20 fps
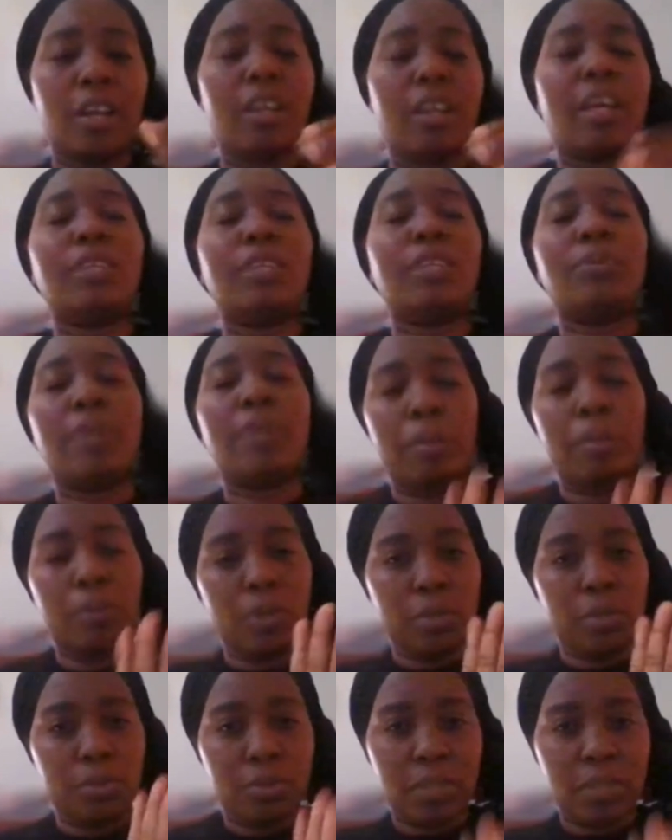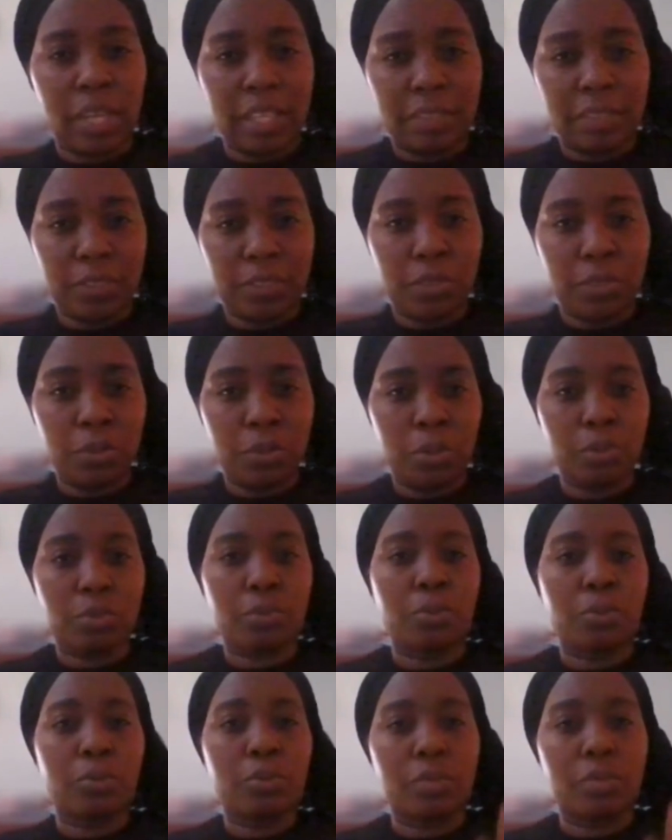anyway i'm going to do that video
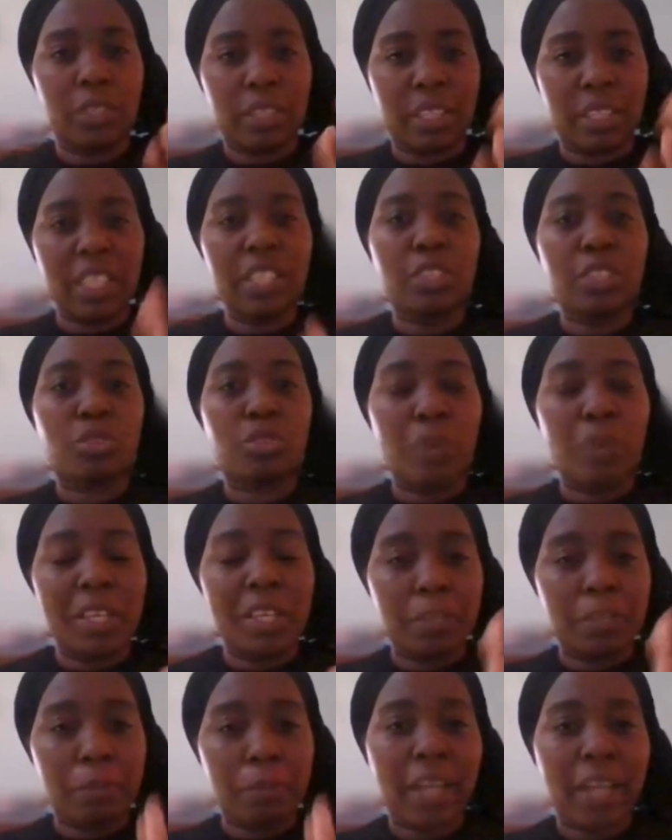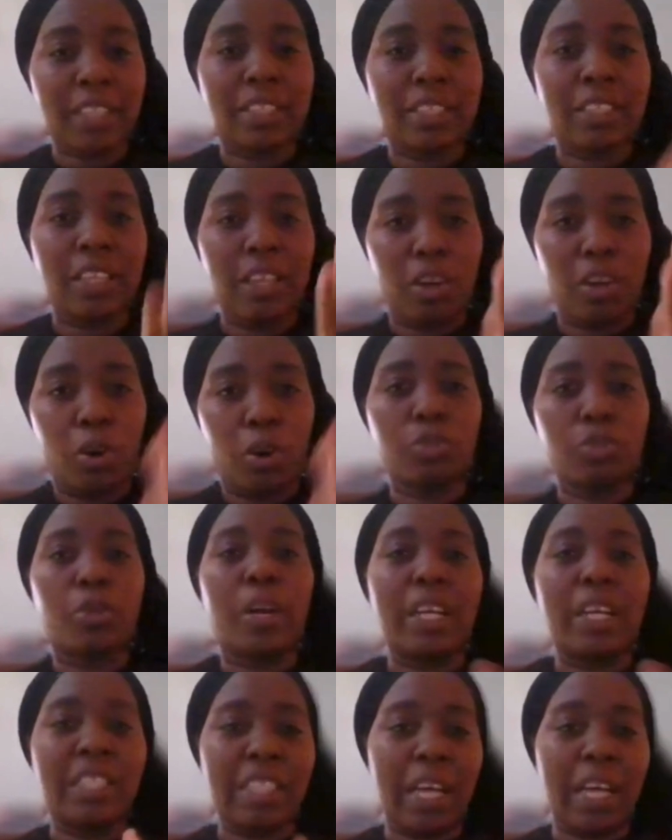also the things to expect on your
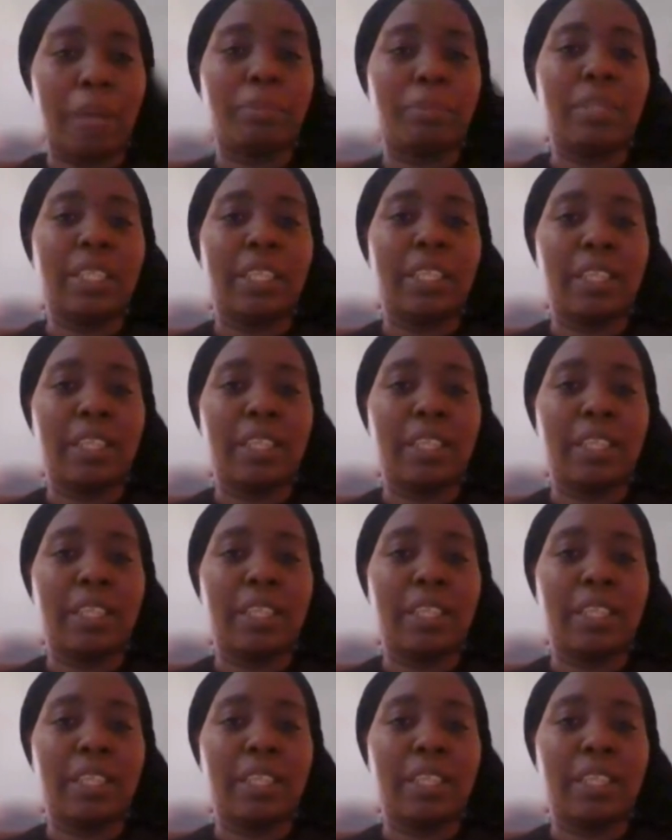exam day